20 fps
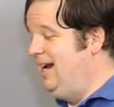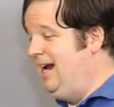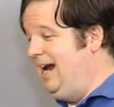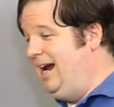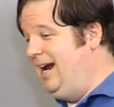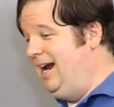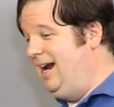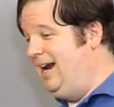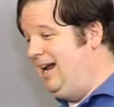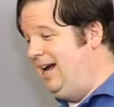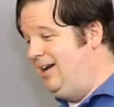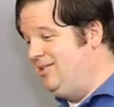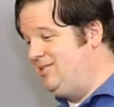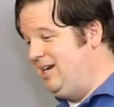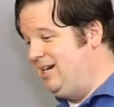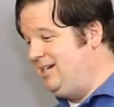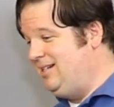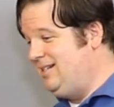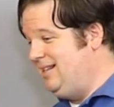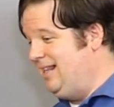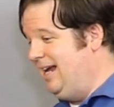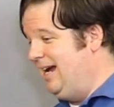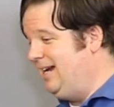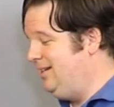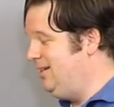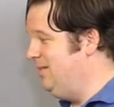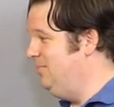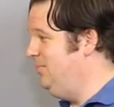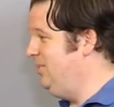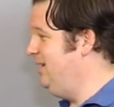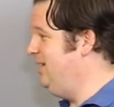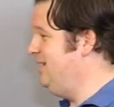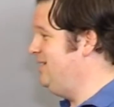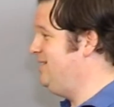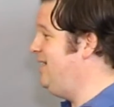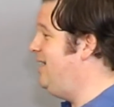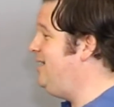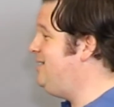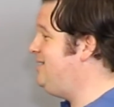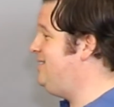And I was like, that completely
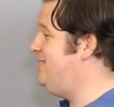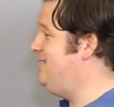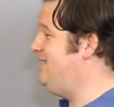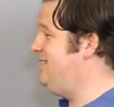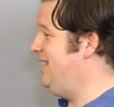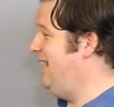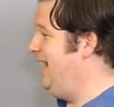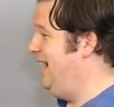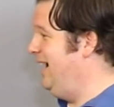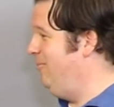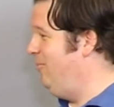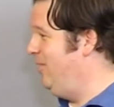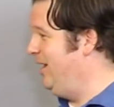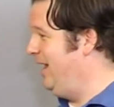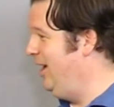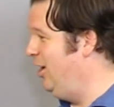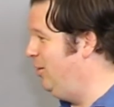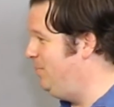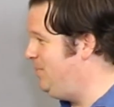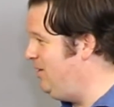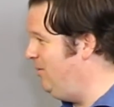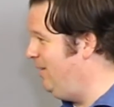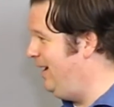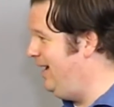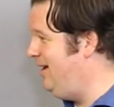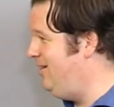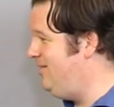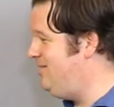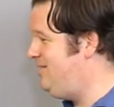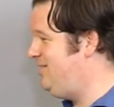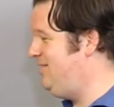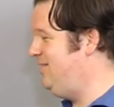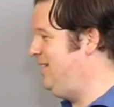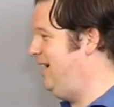sucks. I want to help you out.